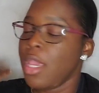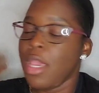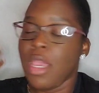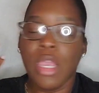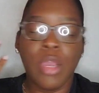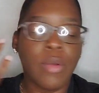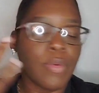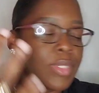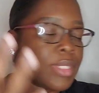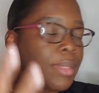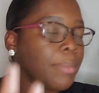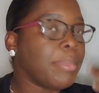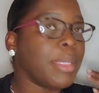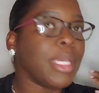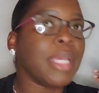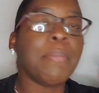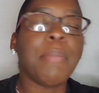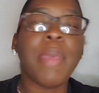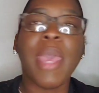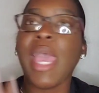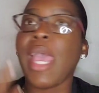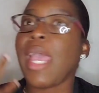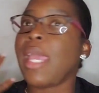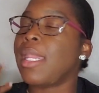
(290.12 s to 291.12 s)
It was a big
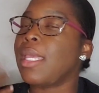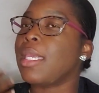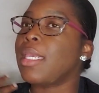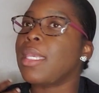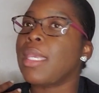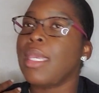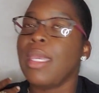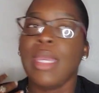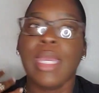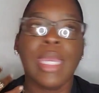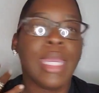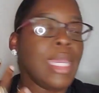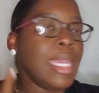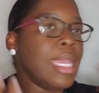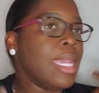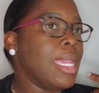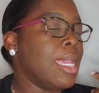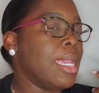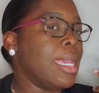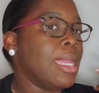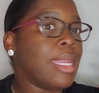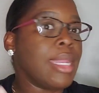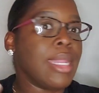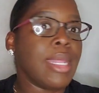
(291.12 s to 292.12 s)
panic,
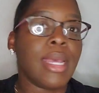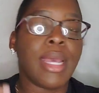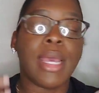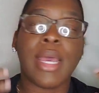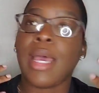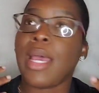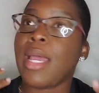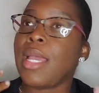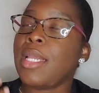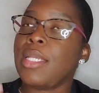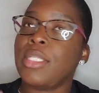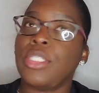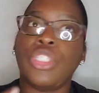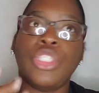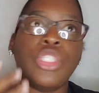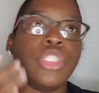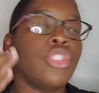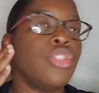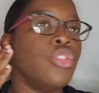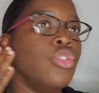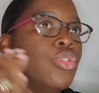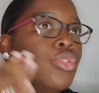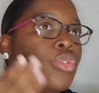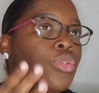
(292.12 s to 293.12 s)
and I
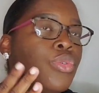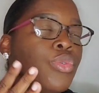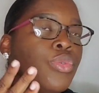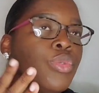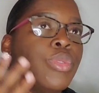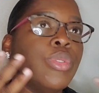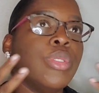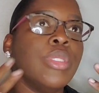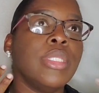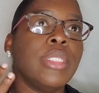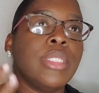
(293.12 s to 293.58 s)
just knew,